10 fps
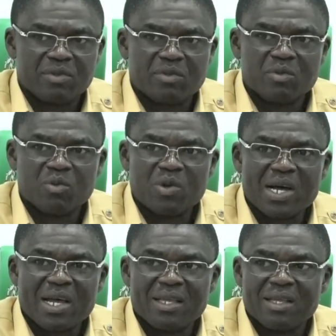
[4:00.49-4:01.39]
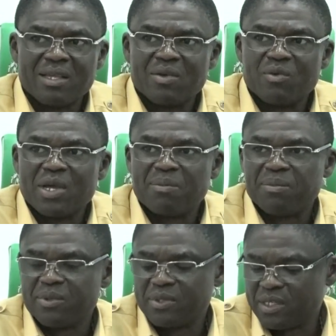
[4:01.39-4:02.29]
to why we are
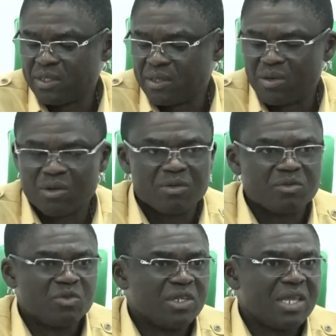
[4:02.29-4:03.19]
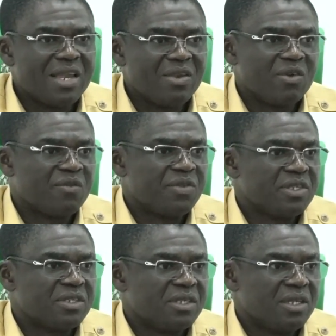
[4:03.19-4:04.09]
building or doing any of
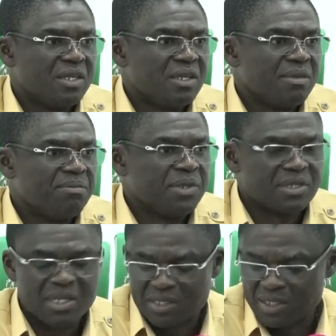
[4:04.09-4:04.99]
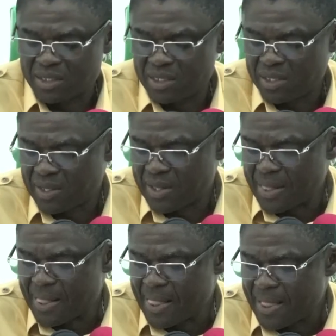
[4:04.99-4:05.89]
these businesses.
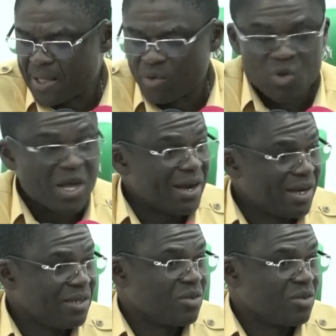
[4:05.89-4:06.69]
We are ready